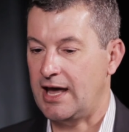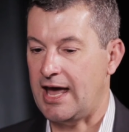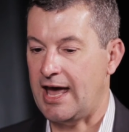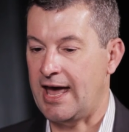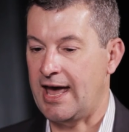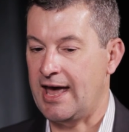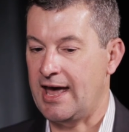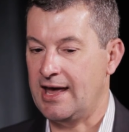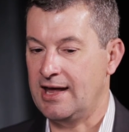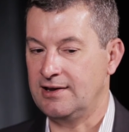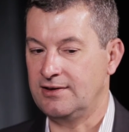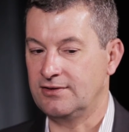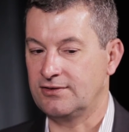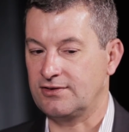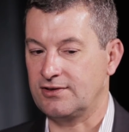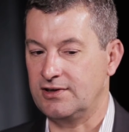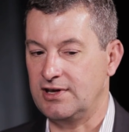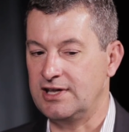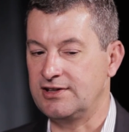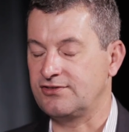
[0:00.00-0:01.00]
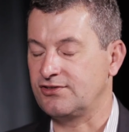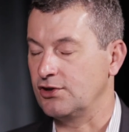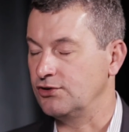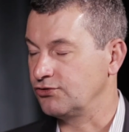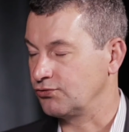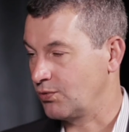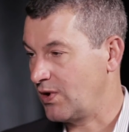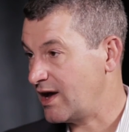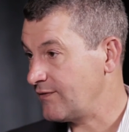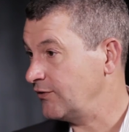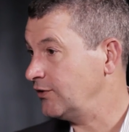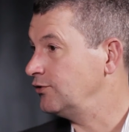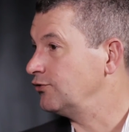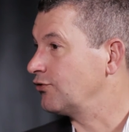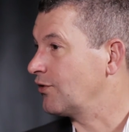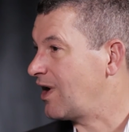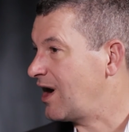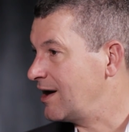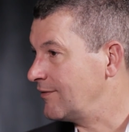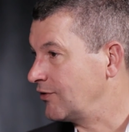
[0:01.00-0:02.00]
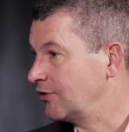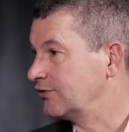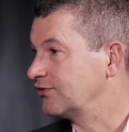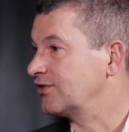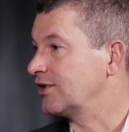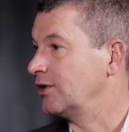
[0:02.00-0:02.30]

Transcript: and it's those revenue drivers